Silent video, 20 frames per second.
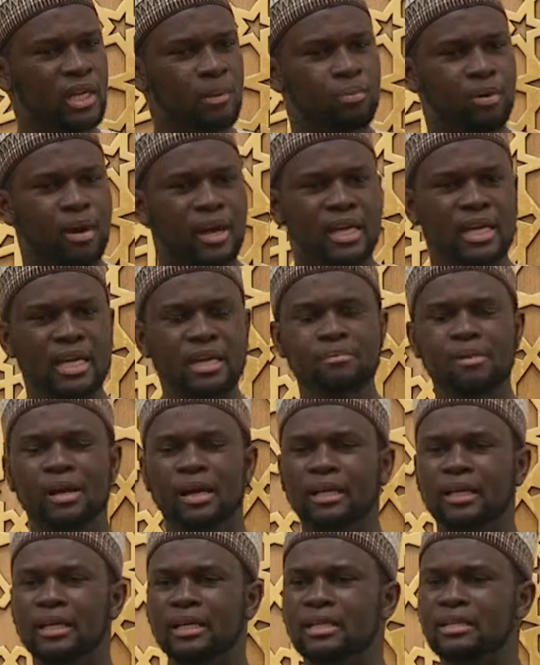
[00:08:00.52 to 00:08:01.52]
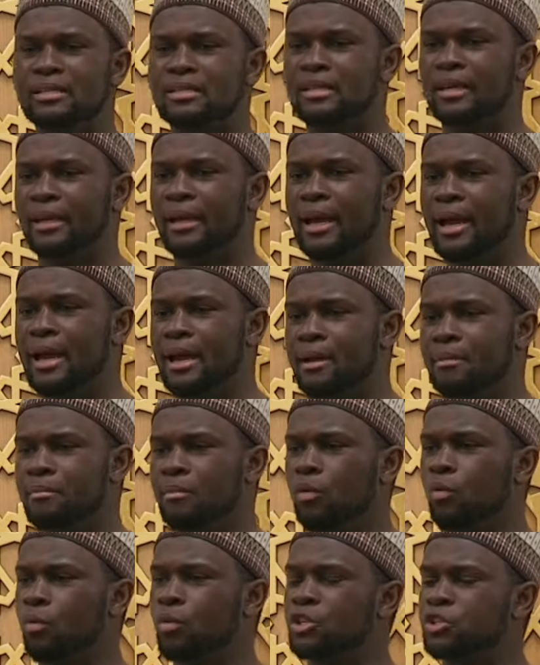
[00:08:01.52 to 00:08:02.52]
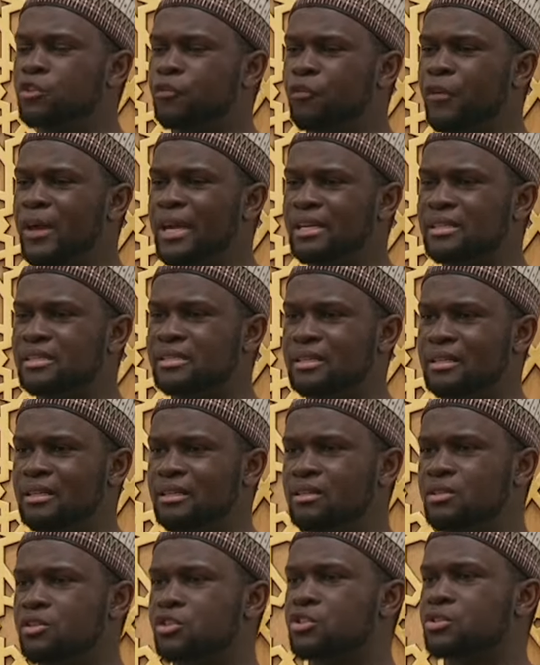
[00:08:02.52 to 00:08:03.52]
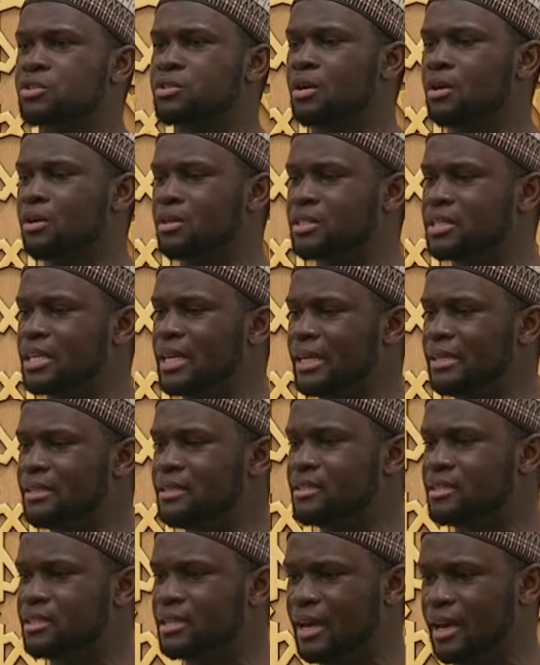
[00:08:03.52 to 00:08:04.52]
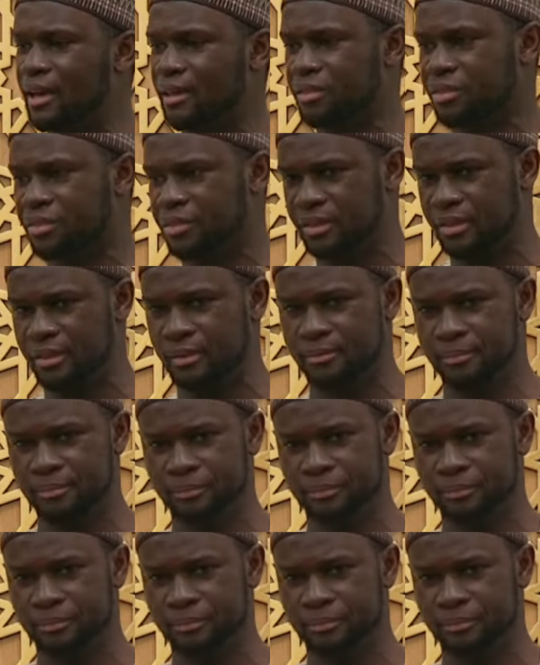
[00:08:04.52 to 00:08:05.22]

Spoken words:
Ibrahim alayhi salam was facing certain death,